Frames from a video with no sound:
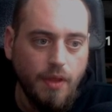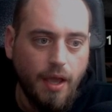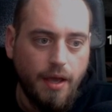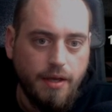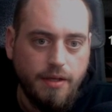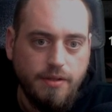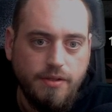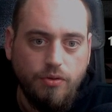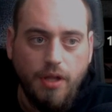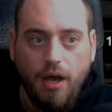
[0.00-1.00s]
And
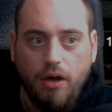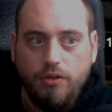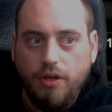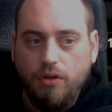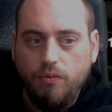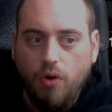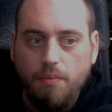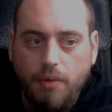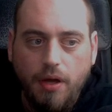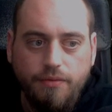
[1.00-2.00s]
so now they got
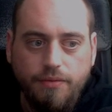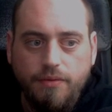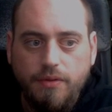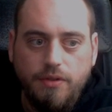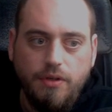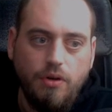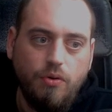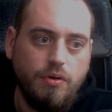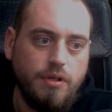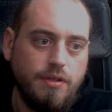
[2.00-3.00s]
1 buff,
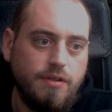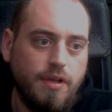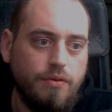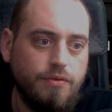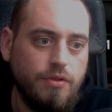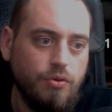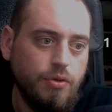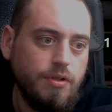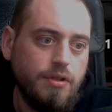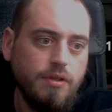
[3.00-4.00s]
so instead of 2
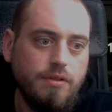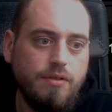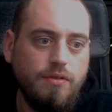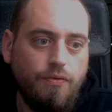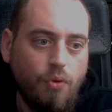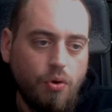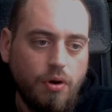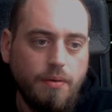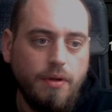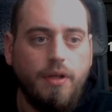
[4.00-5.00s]
it yields 4.